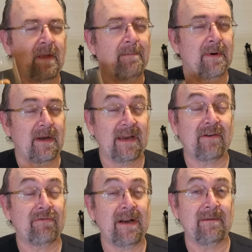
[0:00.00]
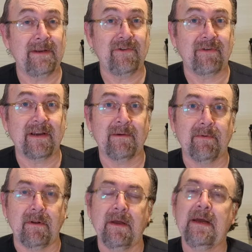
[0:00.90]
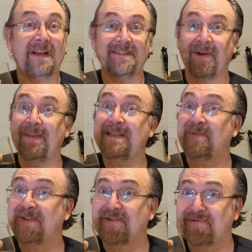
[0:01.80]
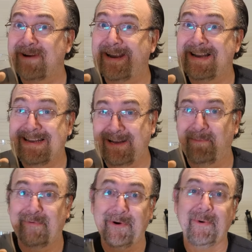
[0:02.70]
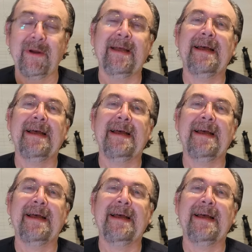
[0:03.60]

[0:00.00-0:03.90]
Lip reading: but incredibly drinkable. So this was a great little brew